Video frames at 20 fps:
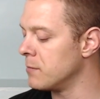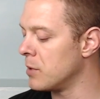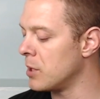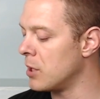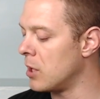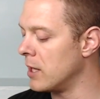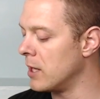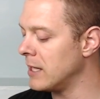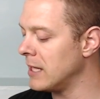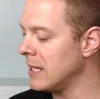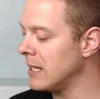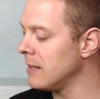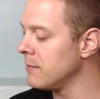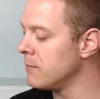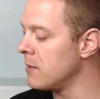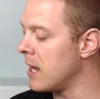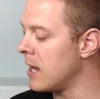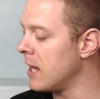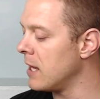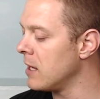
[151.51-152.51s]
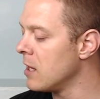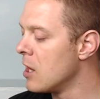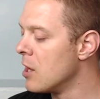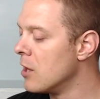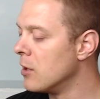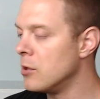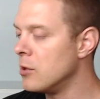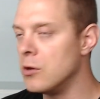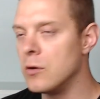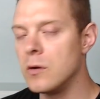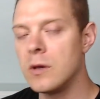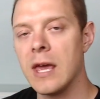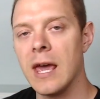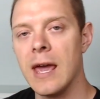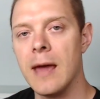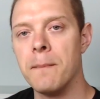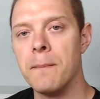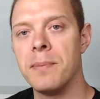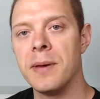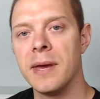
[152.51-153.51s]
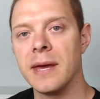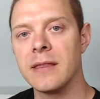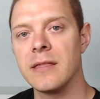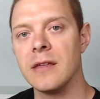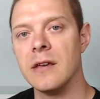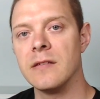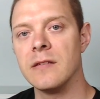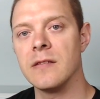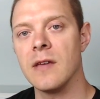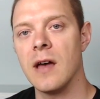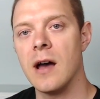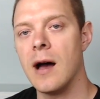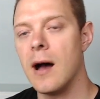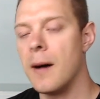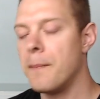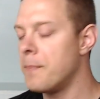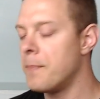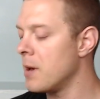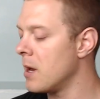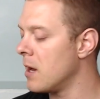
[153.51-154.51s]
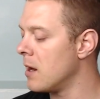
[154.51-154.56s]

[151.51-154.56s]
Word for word: But on eBay, you can pick this up.